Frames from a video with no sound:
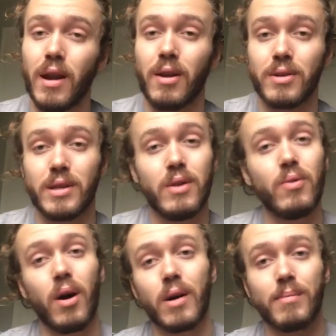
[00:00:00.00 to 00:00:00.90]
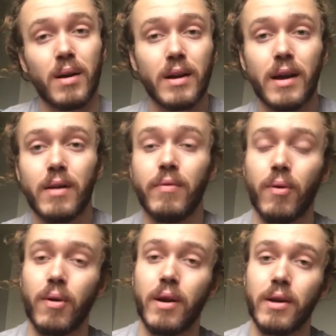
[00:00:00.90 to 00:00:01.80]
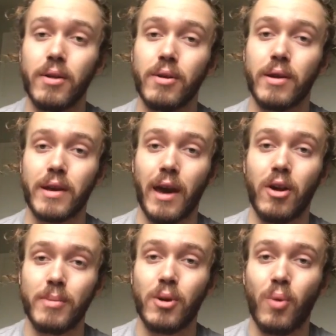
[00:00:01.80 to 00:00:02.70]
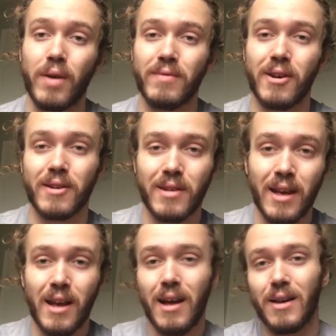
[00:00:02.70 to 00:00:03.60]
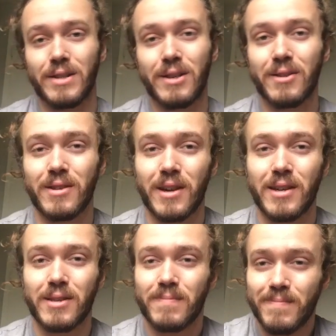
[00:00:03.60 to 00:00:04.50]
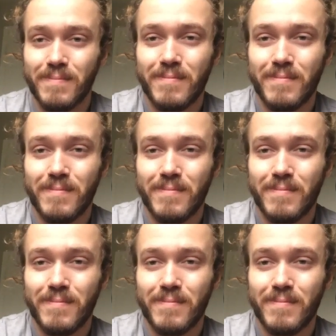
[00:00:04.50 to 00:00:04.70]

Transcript: and I'll see you on Monday for another kettlebell WOD vlog. I'll see y'all then, guys.